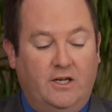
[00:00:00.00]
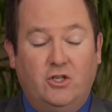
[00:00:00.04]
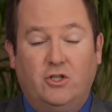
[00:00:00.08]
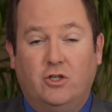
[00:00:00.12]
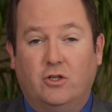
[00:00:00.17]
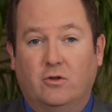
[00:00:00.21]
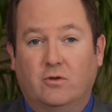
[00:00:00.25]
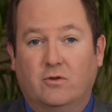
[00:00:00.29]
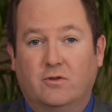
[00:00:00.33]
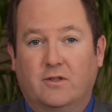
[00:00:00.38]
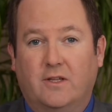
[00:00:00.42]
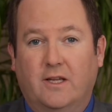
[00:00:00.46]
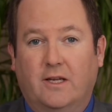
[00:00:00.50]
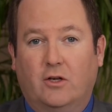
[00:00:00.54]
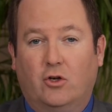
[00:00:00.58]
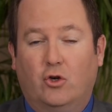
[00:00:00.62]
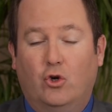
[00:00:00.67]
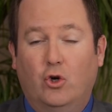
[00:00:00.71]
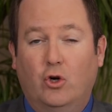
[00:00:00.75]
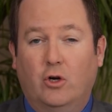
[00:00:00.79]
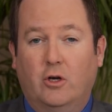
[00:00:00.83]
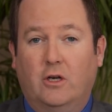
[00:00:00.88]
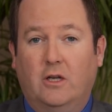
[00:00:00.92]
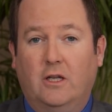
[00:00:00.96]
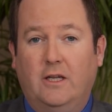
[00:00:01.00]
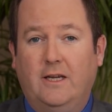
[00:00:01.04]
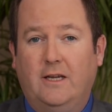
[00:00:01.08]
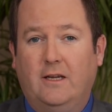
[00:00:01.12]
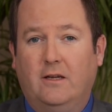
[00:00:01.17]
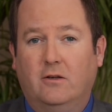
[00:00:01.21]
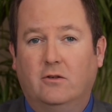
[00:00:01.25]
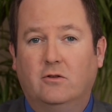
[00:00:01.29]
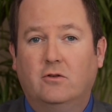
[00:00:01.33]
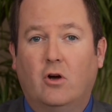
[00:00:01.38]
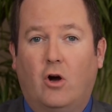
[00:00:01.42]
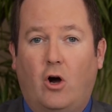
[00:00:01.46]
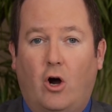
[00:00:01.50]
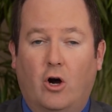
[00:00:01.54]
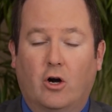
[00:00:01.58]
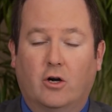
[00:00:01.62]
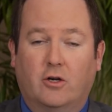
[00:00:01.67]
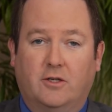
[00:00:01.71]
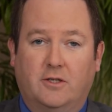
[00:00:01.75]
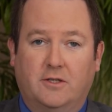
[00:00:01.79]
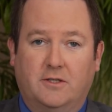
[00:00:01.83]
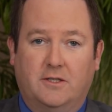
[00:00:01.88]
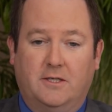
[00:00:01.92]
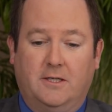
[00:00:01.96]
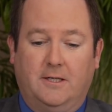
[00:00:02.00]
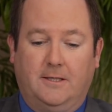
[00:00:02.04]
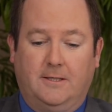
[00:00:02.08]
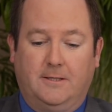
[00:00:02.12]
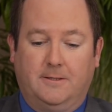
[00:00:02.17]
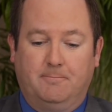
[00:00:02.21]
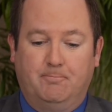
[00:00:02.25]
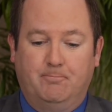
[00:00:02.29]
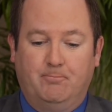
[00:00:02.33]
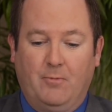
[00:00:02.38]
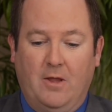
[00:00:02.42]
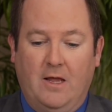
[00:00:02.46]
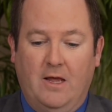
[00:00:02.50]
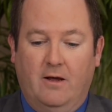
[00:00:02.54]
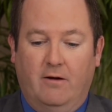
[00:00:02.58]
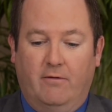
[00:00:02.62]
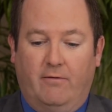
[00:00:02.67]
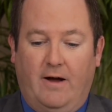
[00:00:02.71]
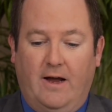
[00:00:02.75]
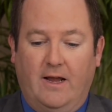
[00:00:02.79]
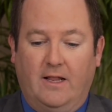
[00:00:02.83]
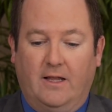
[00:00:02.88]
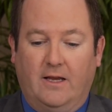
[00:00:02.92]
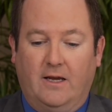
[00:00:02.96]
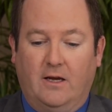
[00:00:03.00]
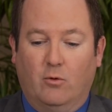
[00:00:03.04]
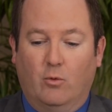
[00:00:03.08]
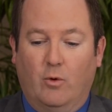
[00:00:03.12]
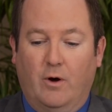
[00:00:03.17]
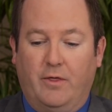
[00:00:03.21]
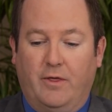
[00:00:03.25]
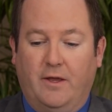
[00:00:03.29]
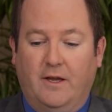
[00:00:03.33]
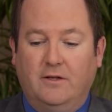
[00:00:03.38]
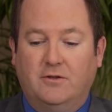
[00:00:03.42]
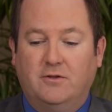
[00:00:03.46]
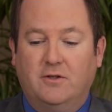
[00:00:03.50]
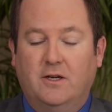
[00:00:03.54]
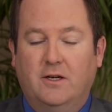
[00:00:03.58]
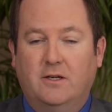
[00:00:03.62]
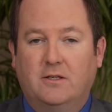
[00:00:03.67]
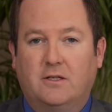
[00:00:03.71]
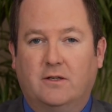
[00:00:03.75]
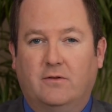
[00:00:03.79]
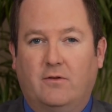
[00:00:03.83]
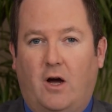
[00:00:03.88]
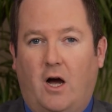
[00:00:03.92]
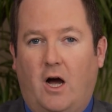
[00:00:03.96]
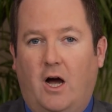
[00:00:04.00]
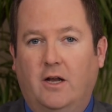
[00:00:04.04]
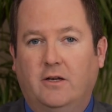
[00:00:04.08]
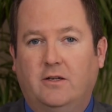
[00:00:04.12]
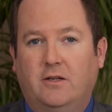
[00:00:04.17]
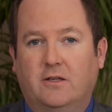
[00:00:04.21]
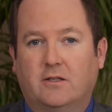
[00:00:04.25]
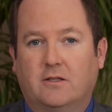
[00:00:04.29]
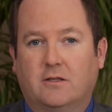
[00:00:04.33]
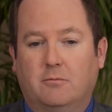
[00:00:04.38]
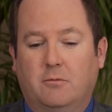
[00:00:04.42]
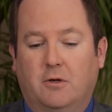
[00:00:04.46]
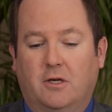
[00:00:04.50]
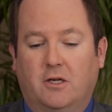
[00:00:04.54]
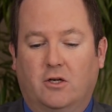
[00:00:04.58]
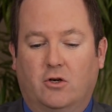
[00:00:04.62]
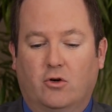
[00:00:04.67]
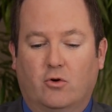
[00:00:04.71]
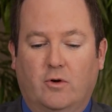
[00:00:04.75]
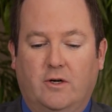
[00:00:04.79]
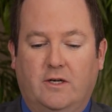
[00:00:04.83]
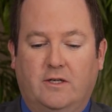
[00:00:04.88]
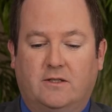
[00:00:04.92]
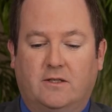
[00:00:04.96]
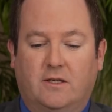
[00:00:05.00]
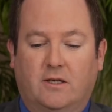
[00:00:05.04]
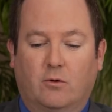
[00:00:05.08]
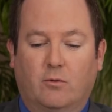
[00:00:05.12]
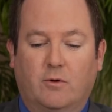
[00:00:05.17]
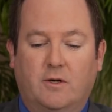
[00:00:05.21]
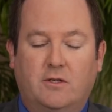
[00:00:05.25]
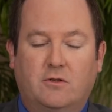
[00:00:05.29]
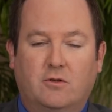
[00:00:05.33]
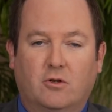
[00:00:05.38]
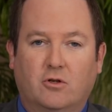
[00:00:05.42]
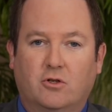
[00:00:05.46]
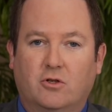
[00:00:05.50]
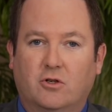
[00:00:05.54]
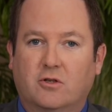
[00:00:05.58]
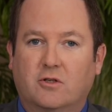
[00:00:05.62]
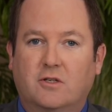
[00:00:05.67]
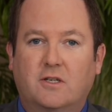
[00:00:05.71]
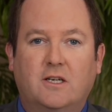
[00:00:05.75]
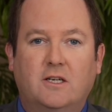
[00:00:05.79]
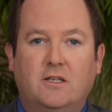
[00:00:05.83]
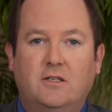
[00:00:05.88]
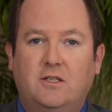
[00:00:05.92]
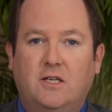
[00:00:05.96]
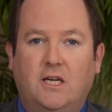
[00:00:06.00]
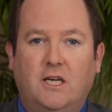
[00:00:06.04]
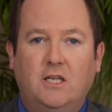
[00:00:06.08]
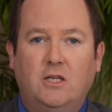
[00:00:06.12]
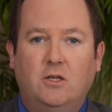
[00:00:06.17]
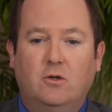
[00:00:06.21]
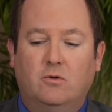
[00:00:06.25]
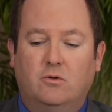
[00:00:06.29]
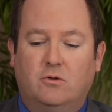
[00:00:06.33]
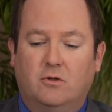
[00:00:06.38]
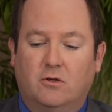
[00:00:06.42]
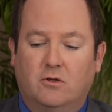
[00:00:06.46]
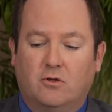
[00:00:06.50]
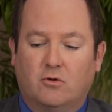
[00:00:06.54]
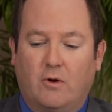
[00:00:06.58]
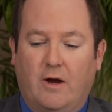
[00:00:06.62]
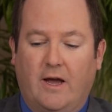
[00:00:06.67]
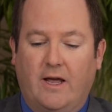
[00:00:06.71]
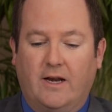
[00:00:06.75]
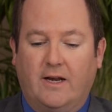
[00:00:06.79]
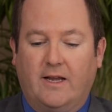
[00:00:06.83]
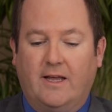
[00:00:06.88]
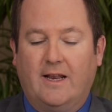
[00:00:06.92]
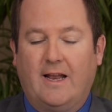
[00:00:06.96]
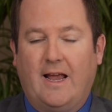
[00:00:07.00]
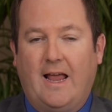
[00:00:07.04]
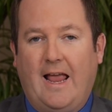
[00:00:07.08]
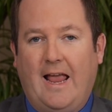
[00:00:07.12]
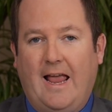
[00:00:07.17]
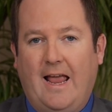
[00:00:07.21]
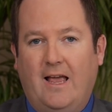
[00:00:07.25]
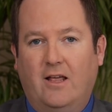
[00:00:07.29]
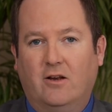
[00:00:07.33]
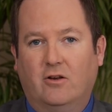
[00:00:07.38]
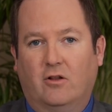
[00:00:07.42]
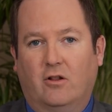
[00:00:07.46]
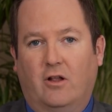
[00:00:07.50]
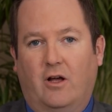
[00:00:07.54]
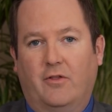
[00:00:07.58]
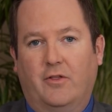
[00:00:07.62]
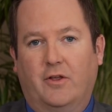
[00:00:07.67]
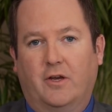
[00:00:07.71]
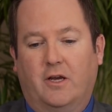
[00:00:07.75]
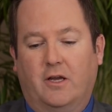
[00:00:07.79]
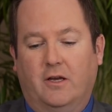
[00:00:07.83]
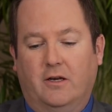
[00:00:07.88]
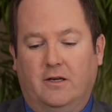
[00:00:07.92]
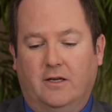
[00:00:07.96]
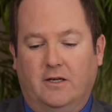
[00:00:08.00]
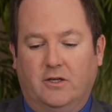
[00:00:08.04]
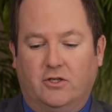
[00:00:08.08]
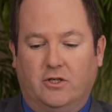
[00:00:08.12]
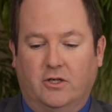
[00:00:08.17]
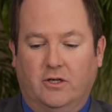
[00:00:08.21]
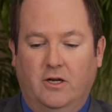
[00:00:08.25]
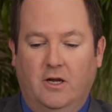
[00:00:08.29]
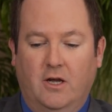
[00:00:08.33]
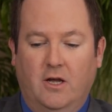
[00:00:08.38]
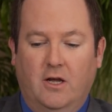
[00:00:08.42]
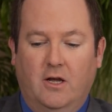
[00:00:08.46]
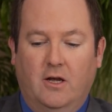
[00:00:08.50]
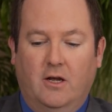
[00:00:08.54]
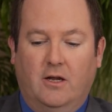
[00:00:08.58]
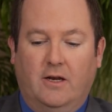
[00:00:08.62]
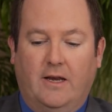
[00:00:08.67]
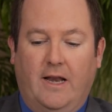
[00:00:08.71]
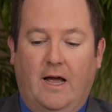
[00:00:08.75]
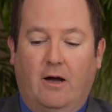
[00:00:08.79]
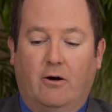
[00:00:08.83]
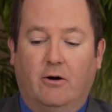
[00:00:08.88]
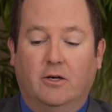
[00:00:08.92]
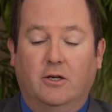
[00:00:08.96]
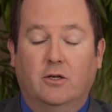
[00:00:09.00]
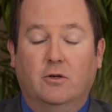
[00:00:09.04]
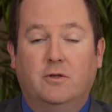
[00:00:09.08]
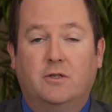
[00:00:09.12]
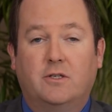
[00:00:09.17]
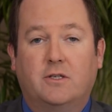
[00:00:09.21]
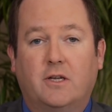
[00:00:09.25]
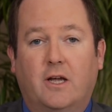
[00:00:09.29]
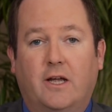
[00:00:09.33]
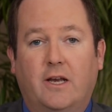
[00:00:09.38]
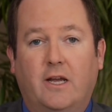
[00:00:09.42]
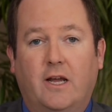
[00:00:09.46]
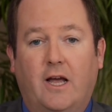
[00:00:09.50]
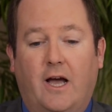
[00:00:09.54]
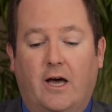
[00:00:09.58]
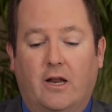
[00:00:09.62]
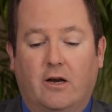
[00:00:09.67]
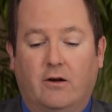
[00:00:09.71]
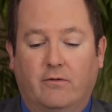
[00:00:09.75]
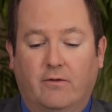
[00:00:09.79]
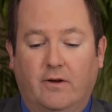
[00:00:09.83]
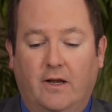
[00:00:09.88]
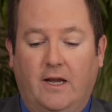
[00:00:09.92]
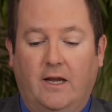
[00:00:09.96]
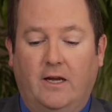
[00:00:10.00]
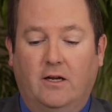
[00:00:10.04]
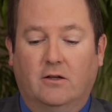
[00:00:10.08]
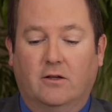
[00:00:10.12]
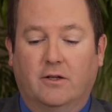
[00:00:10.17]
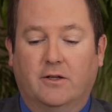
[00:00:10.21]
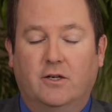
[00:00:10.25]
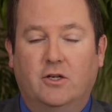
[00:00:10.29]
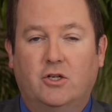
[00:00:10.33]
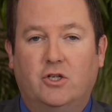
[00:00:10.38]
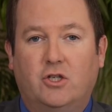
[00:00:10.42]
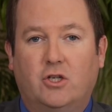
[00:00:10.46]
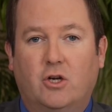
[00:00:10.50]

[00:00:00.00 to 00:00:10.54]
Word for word: issues that could lead to heart disease. Finally, with incidents of autism increasing, researchers continue to try to get a handle on the condition. Now a new study out of England is